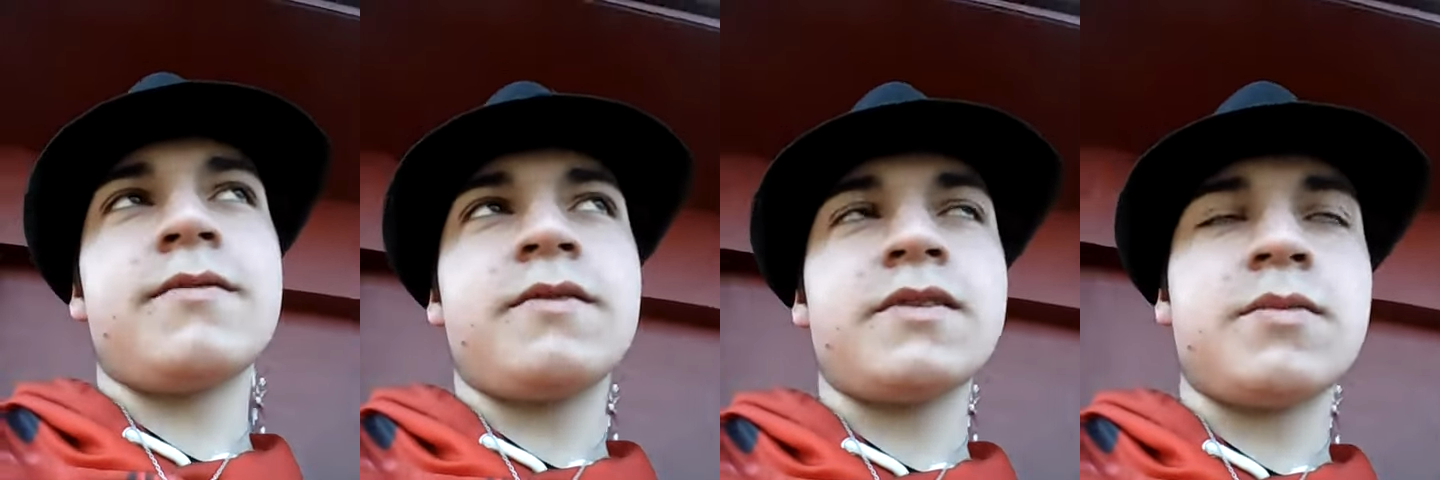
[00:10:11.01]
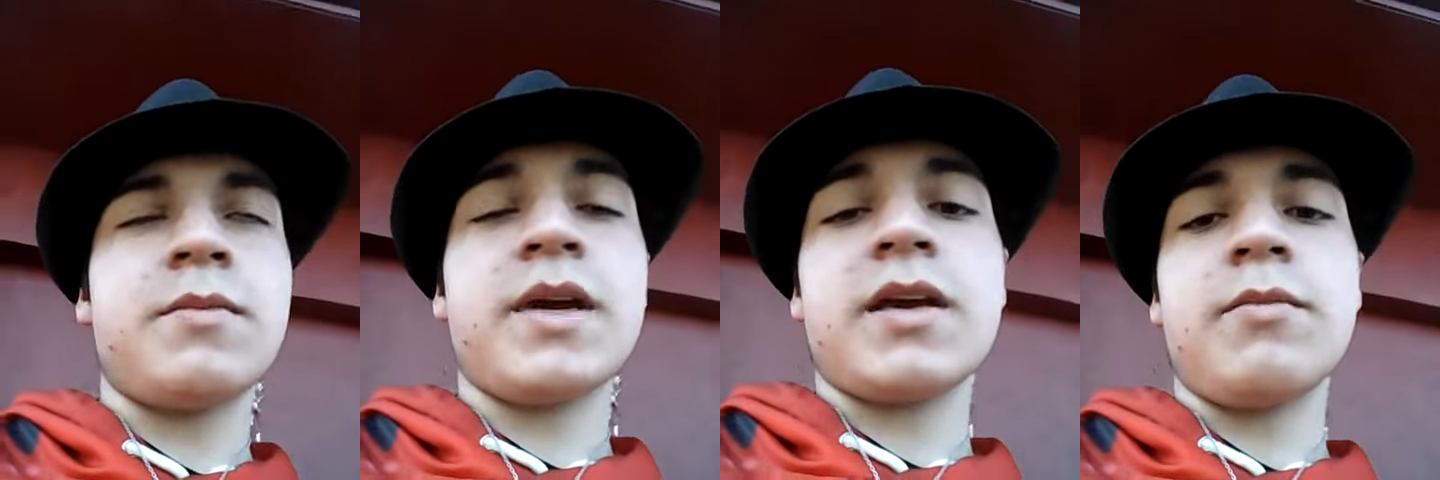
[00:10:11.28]
And if
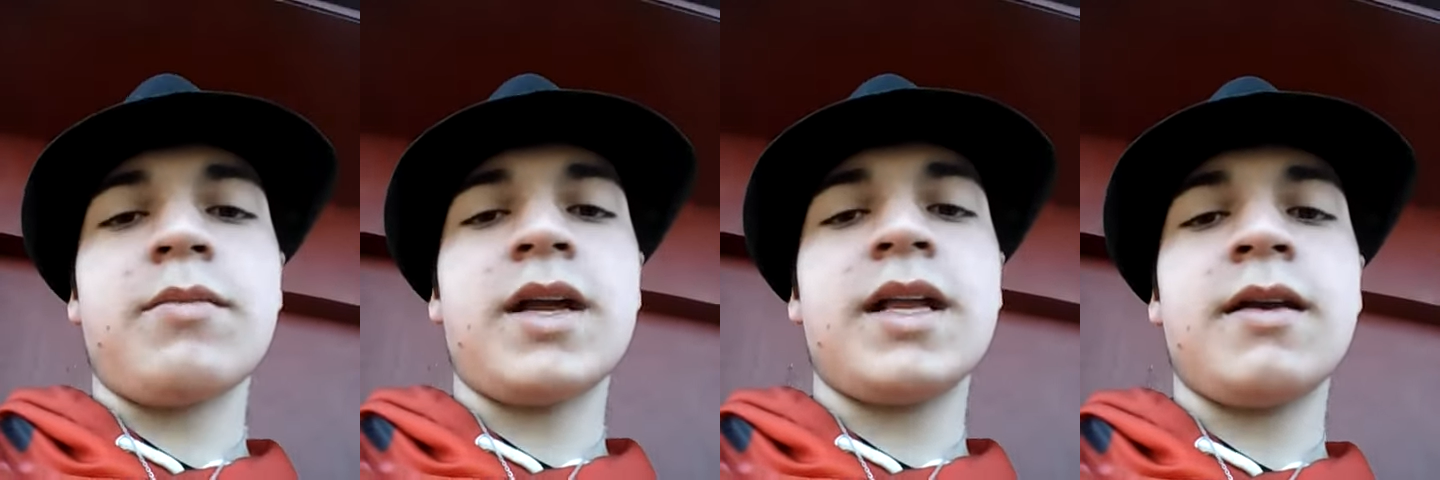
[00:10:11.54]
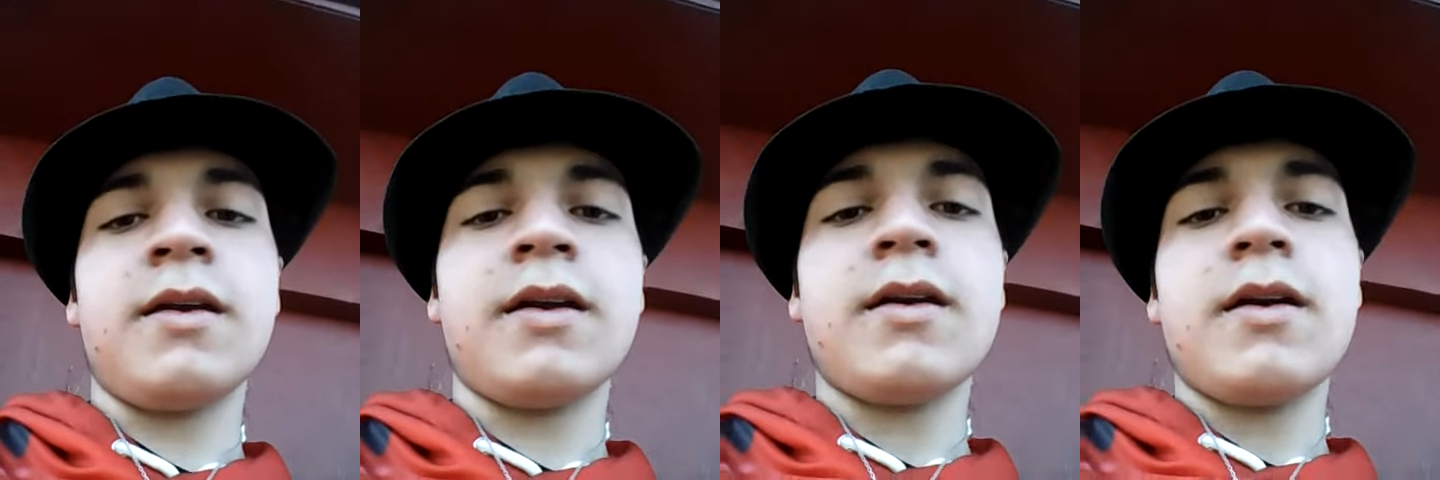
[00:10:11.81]
it's making
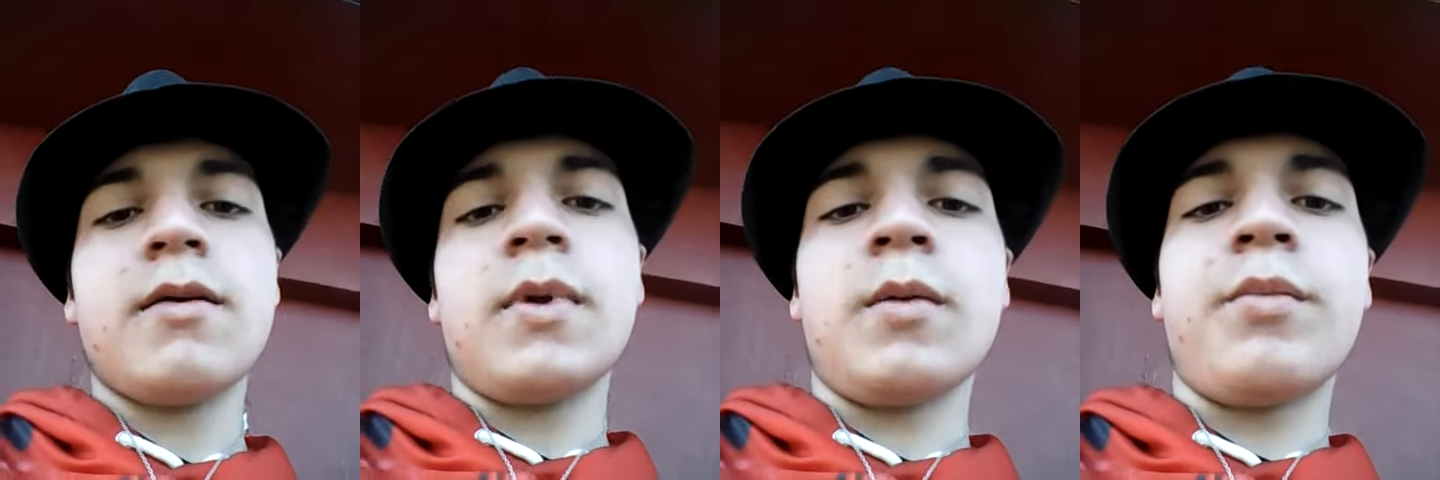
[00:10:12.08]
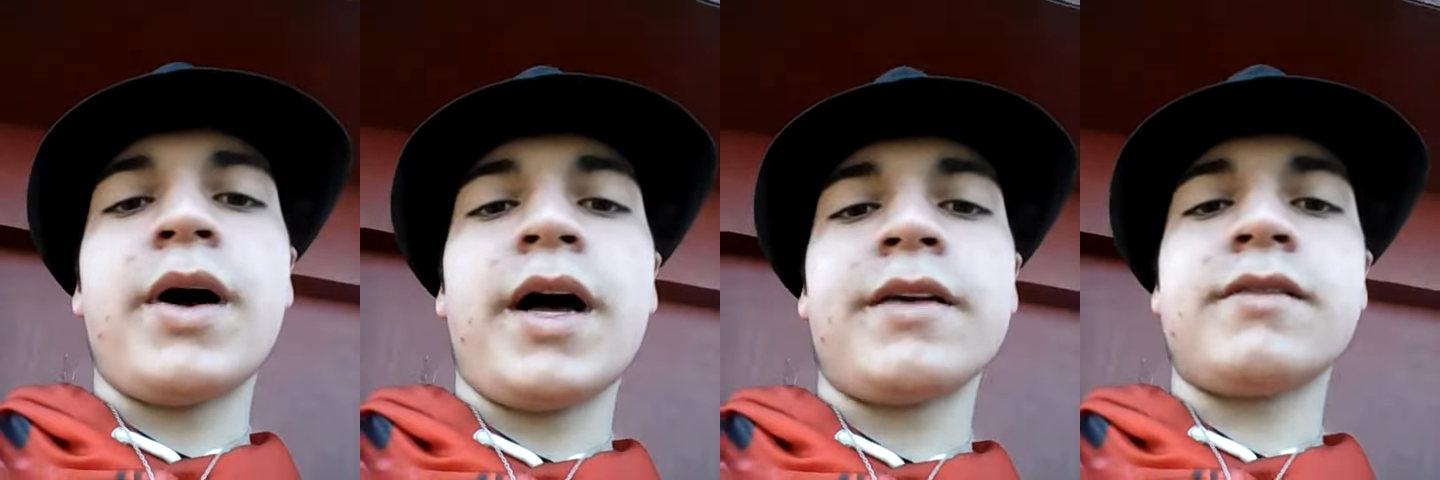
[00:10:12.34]
many
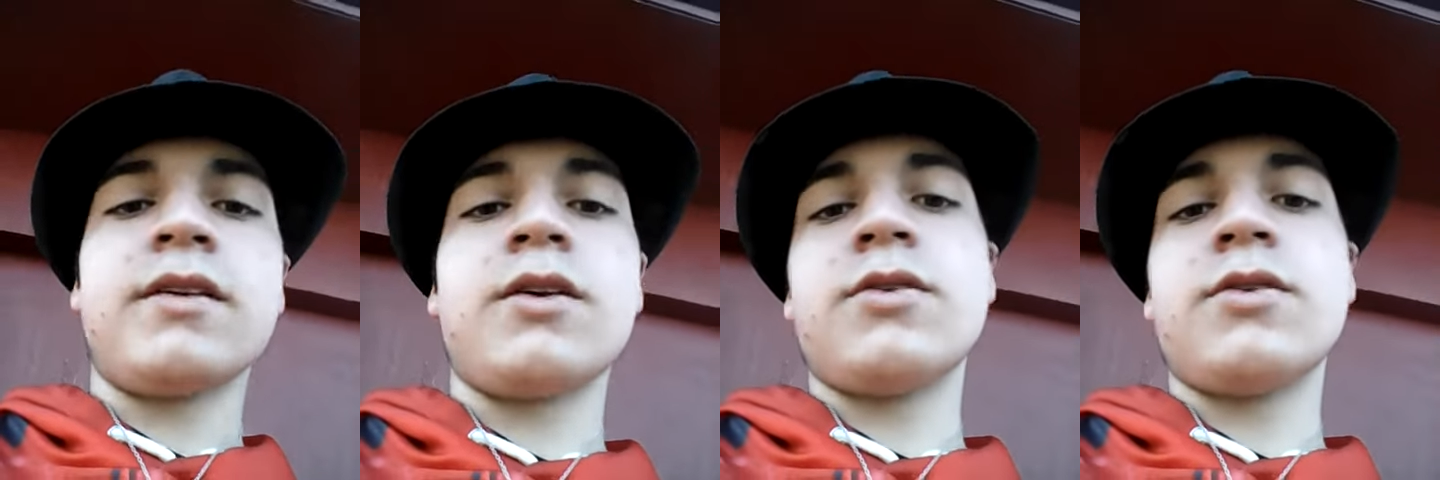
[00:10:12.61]
metabolites,